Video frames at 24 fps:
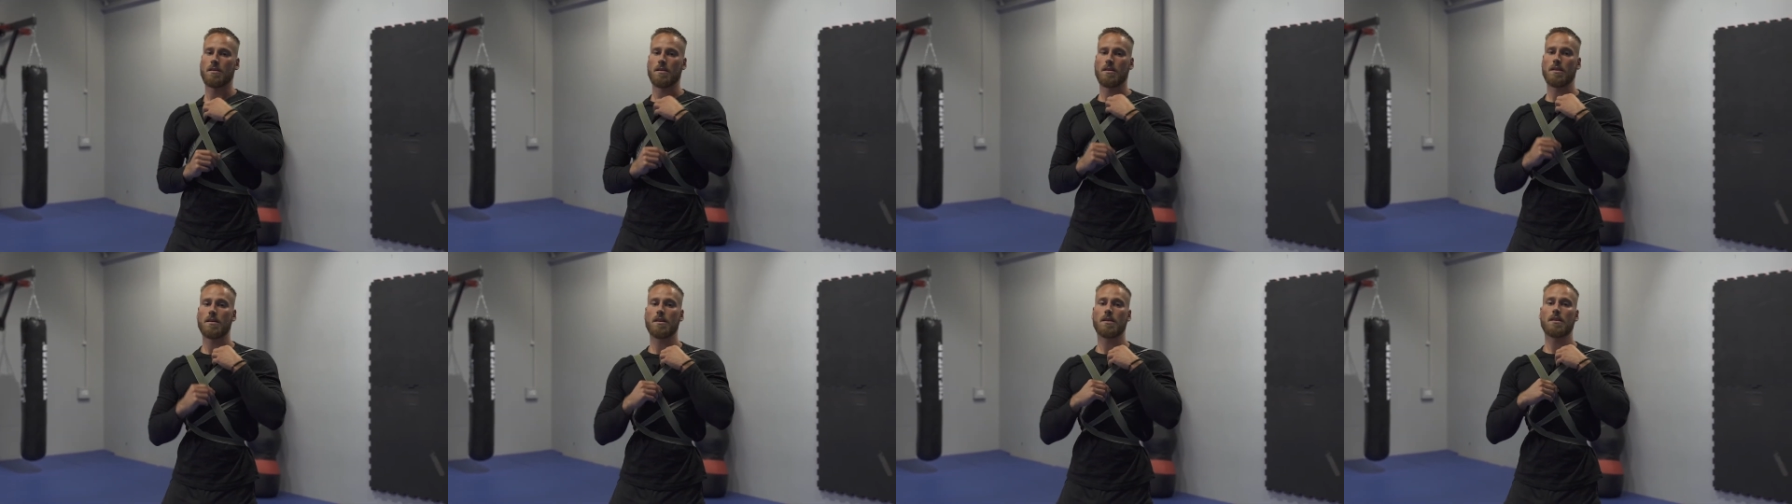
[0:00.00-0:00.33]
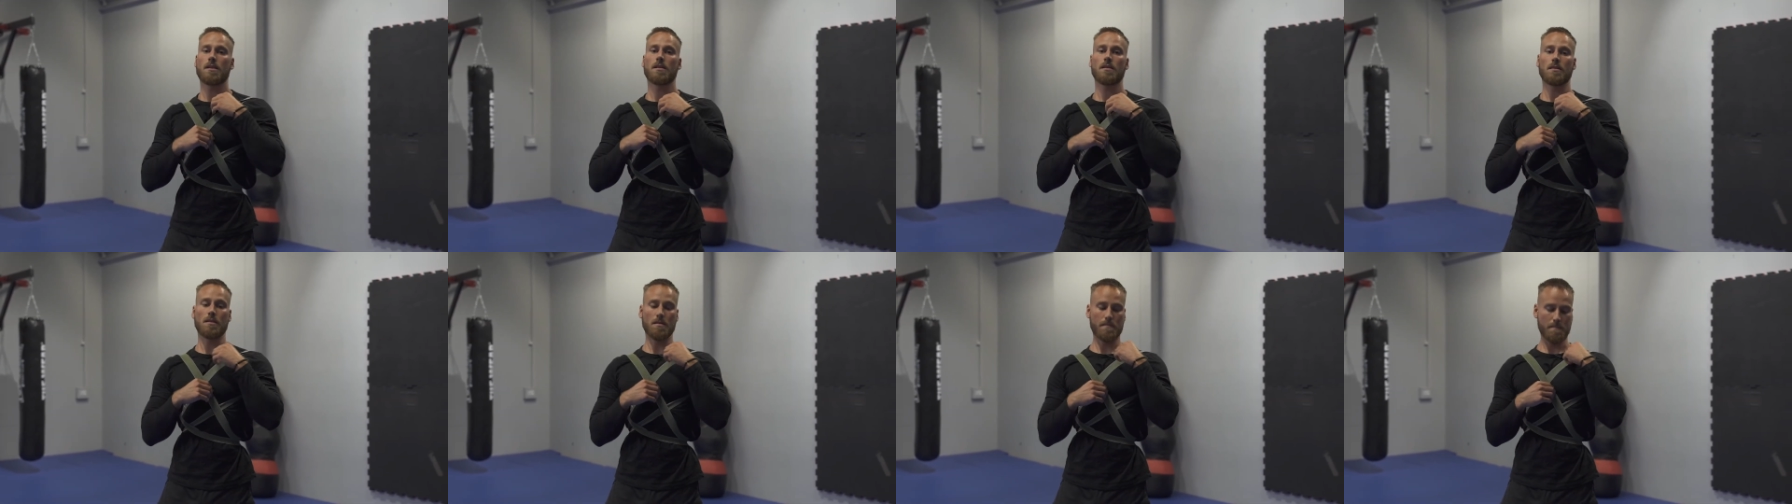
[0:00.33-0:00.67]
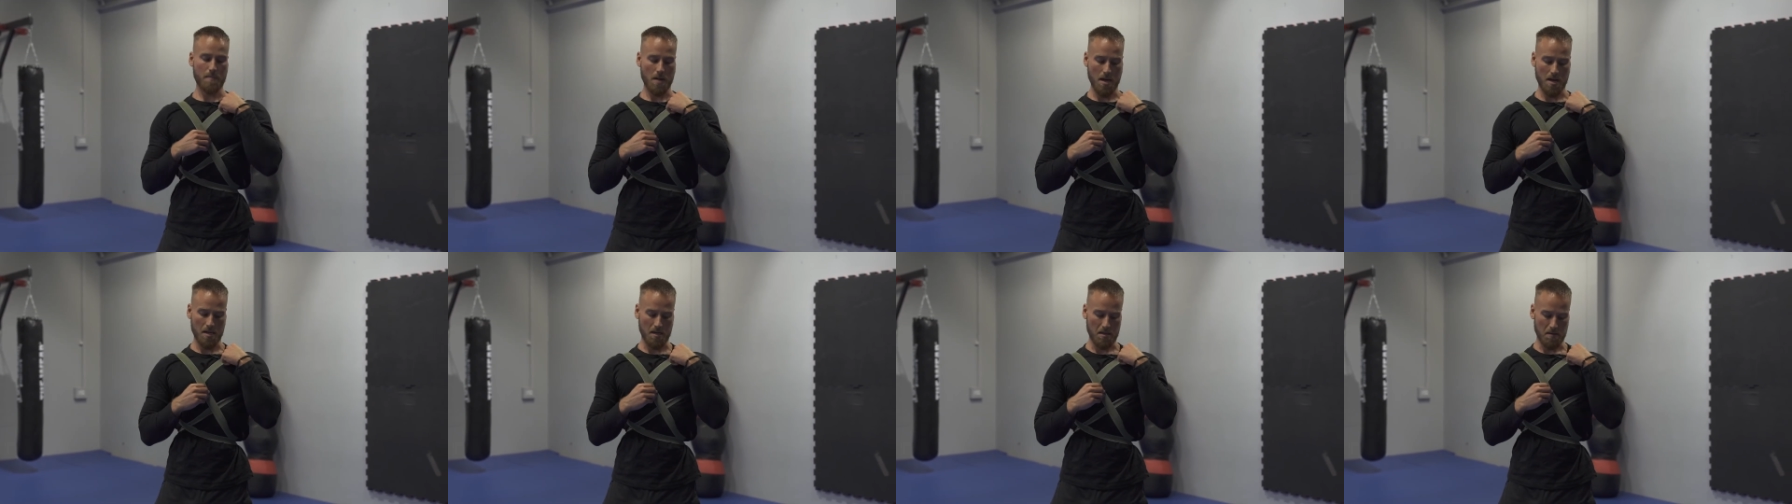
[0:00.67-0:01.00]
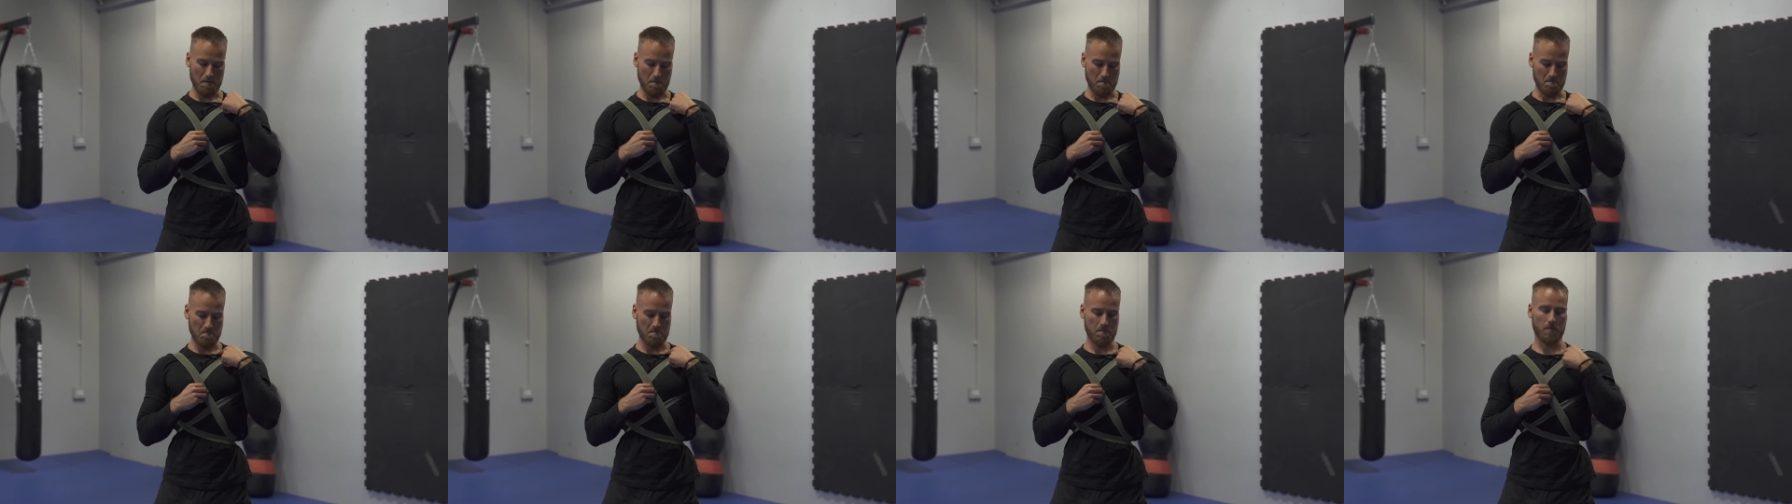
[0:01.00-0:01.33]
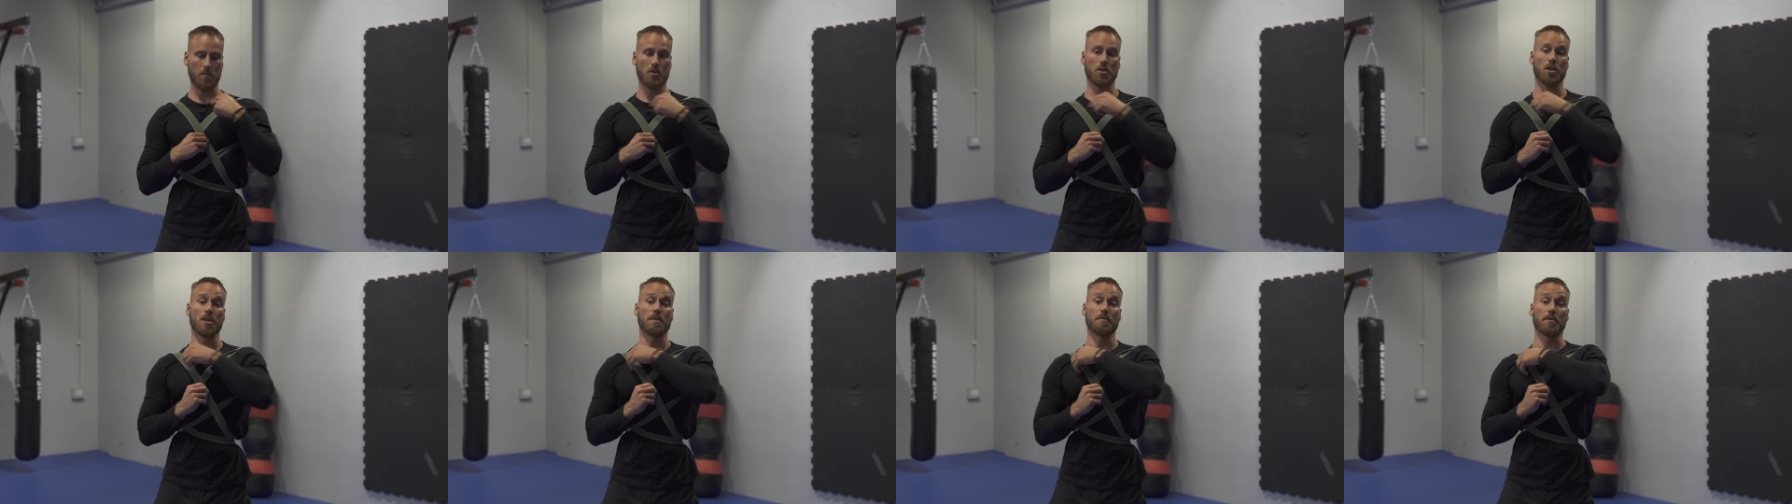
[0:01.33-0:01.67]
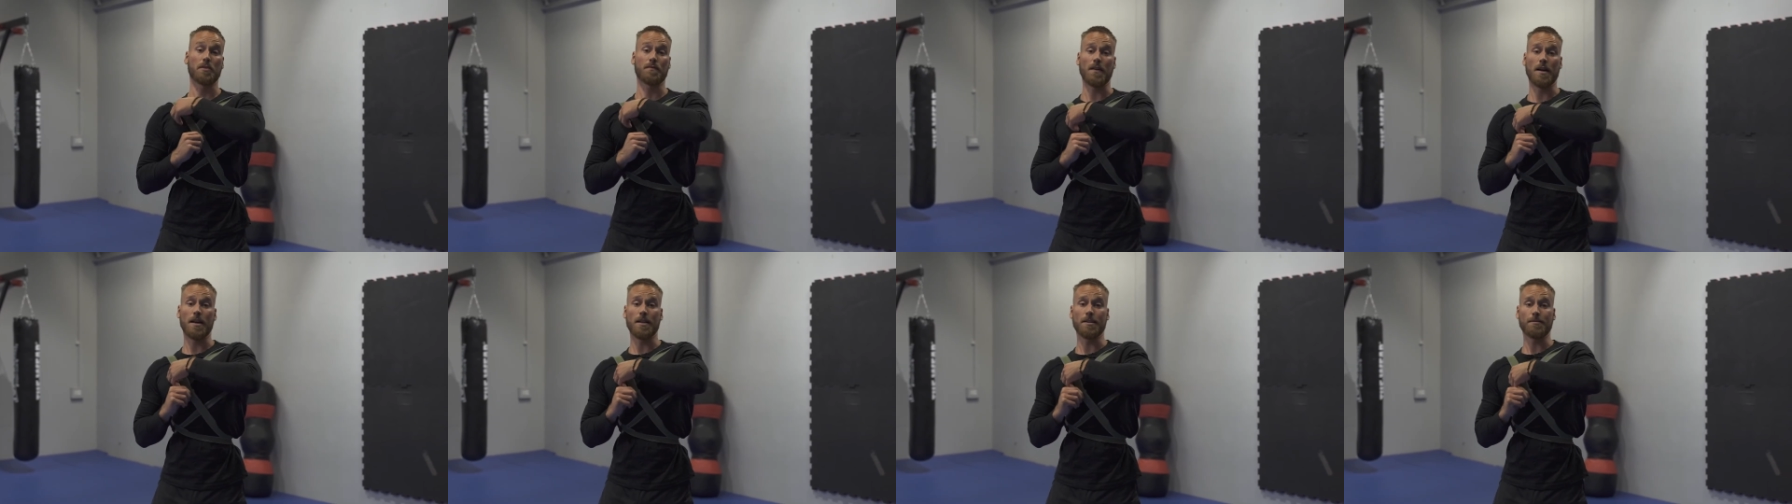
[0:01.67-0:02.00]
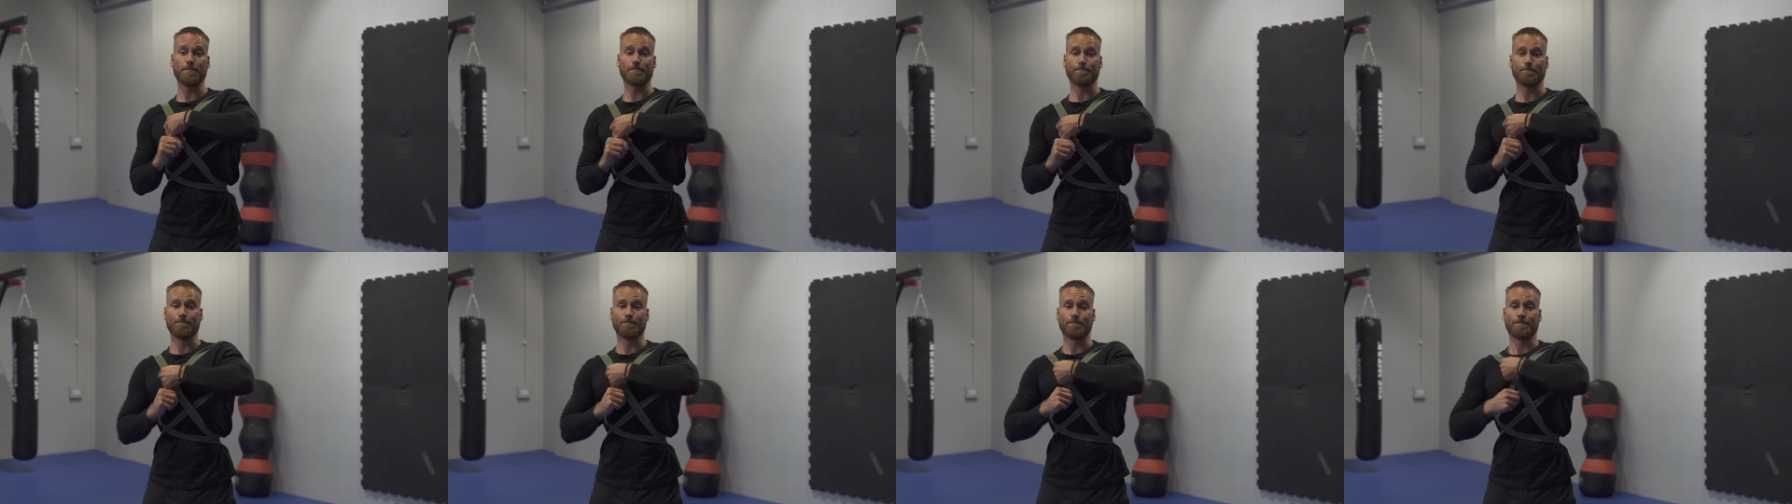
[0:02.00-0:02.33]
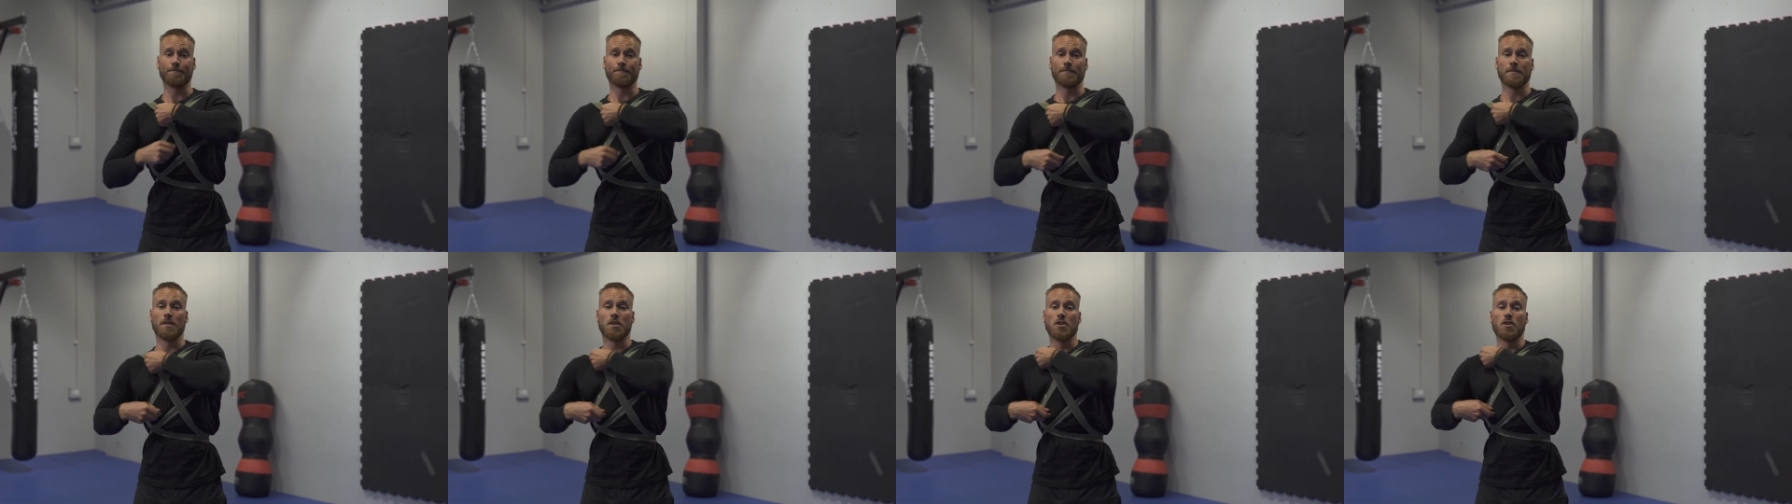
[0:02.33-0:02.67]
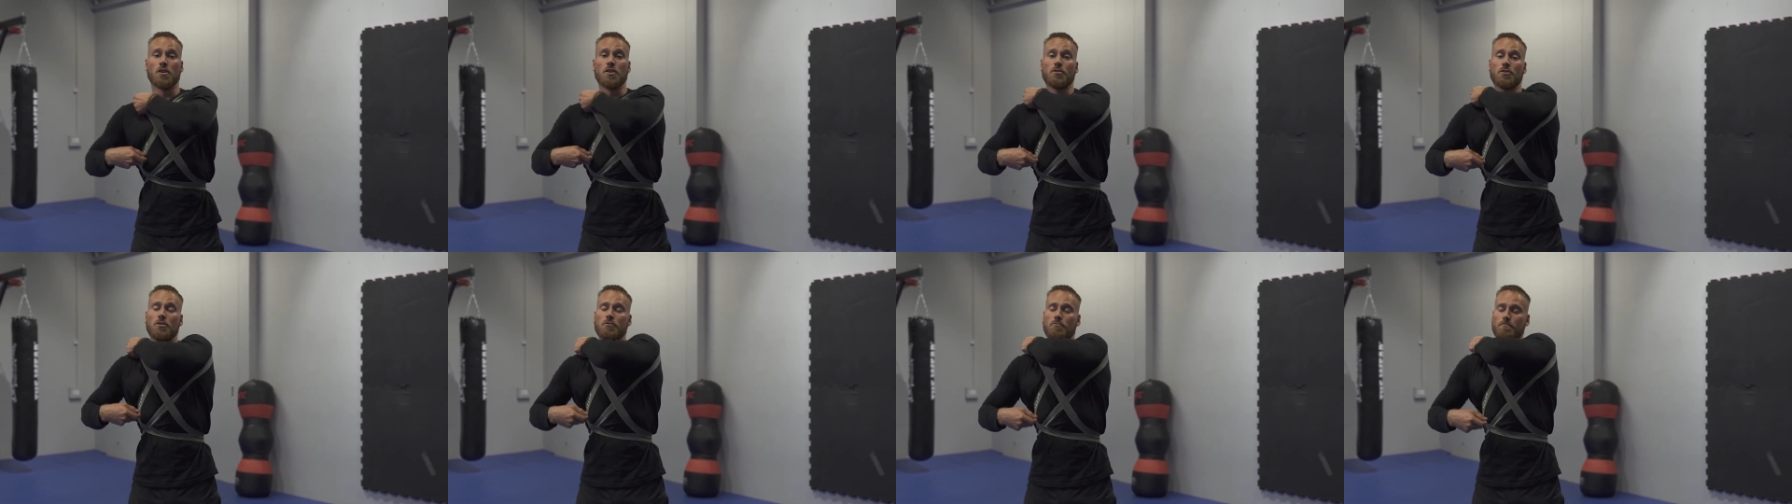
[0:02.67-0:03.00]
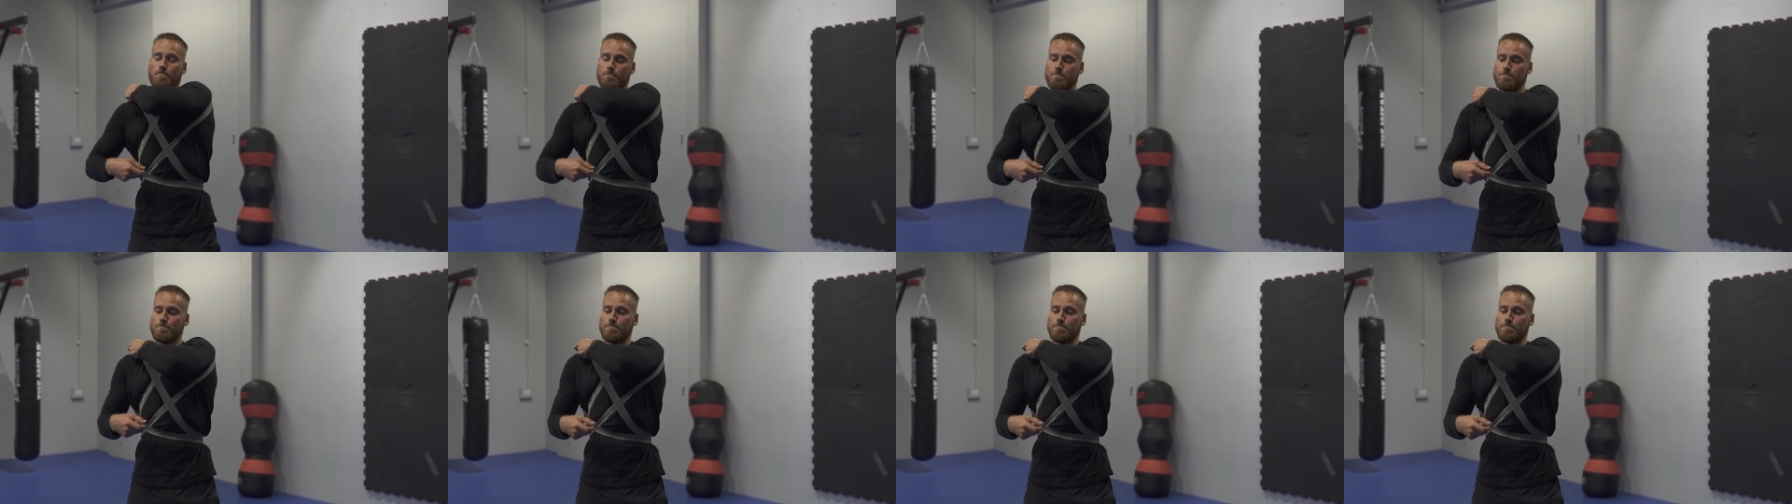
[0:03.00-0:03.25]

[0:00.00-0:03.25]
and the mic seems fine. So